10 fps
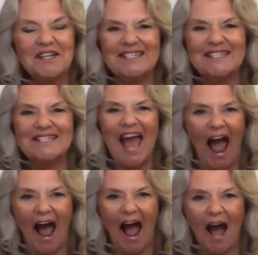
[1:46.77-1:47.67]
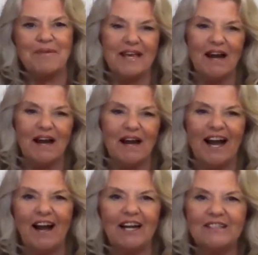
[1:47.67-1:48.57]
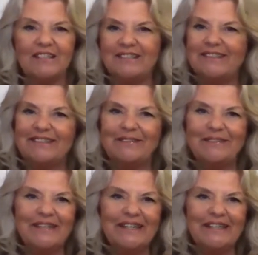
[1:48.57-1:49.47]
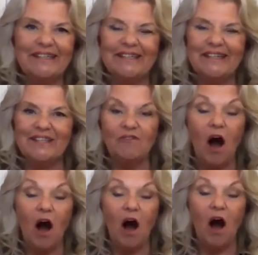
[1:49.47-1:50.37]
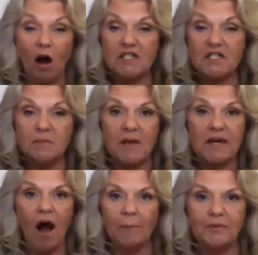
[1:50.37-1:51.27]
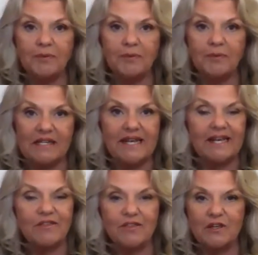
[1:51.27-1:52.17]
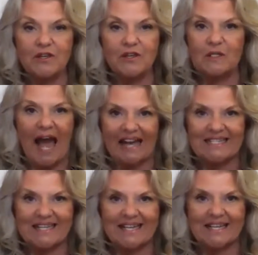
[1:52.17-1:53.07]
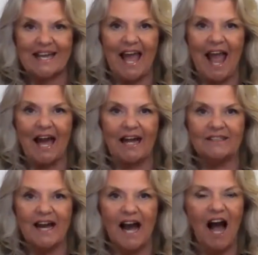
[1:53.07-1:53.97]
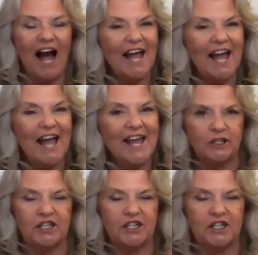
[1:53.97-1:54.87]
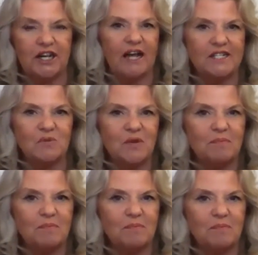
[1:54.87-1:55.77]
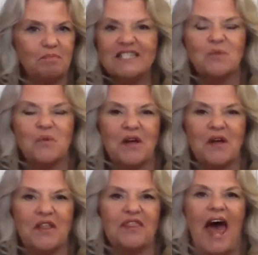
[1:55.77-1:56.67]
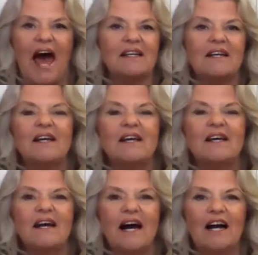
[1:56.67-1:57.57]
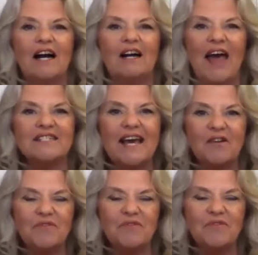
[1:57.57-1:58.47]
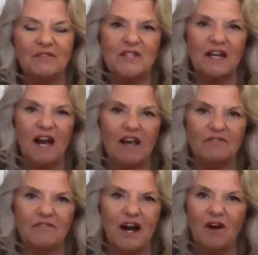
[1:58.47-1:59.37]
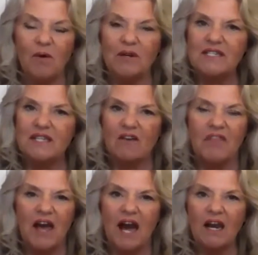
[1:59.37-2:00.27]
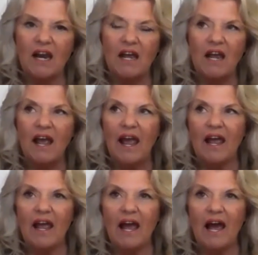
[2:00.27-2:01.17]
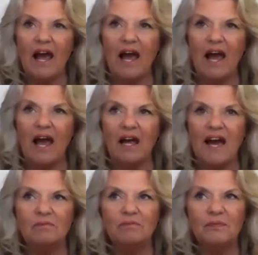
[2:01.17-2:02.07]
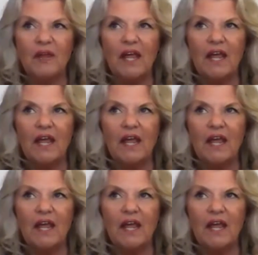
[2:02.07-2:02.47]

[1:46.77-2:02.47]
I'm just happy. I, I I've always been optimistic, enthusiastic, and uh, high energy. I just was blessed with that uh, that set of gifts, and I've I've always loved that and uh,